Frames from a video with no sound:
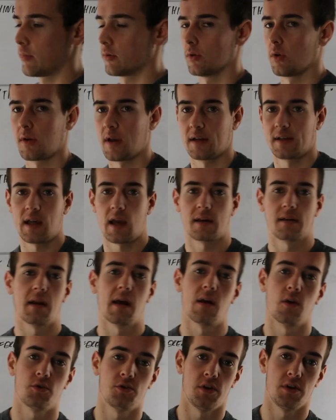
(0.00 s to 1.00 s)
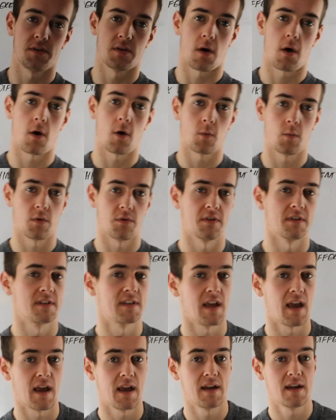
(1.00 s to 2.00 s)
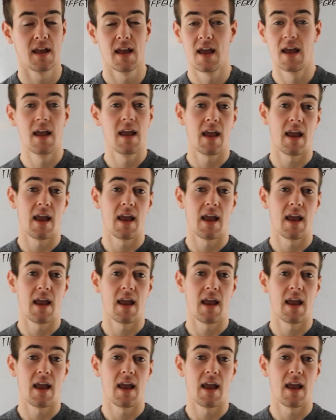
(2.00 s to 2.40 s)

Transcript: people look at technology as the hardware inside.